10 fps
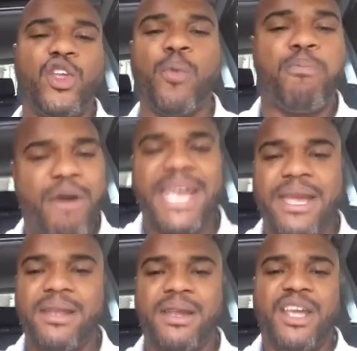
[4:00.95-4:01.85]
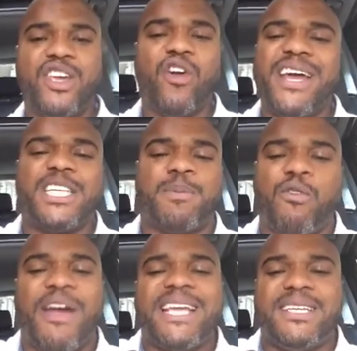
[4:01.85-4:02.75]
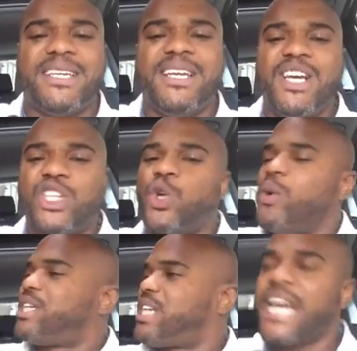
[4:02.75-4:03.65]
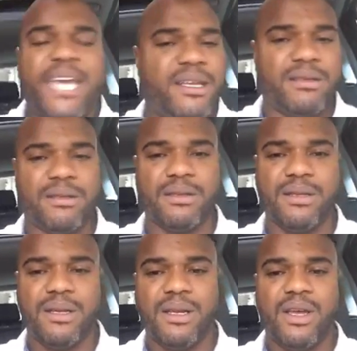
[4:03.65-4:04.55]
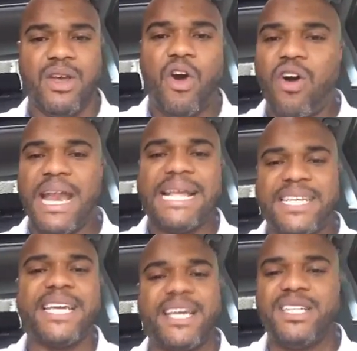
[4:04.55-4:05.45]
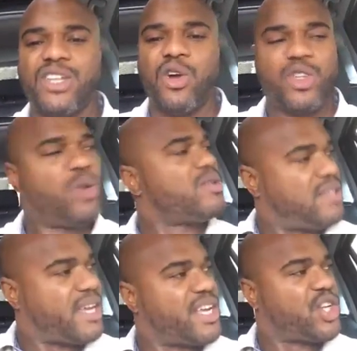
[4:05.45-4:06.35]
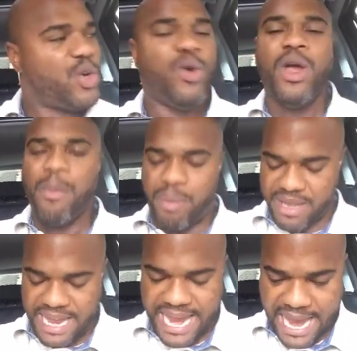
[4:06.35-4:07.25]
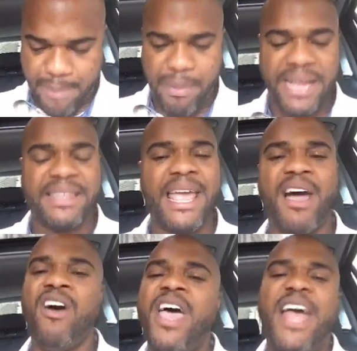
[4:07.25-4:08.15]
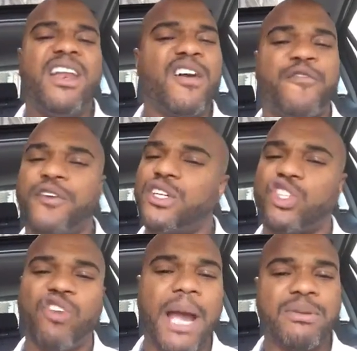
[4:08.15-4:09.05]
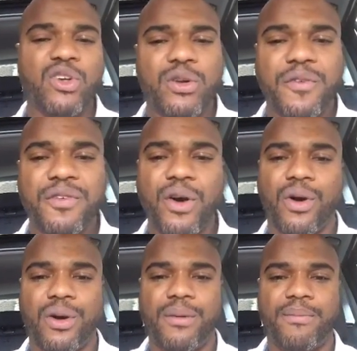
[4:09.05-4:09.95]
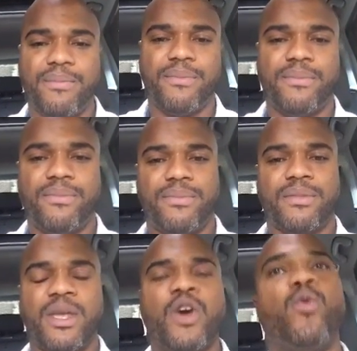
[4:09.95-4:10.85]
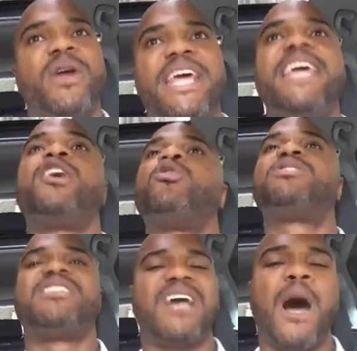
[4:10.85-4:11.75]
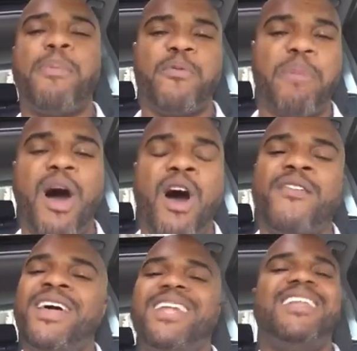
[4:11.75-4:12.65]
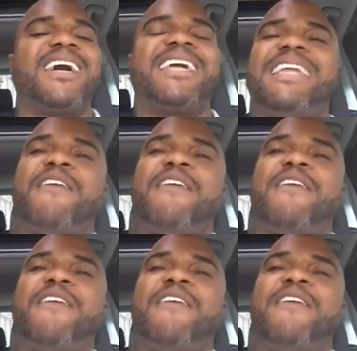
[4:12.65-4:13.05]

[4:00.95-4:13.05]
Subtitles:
you bringing your inspiration to a chicken, all that chicken is going to do is look at you, put their head back down, and look for the scraps on the floor. When the eagles is up above, looking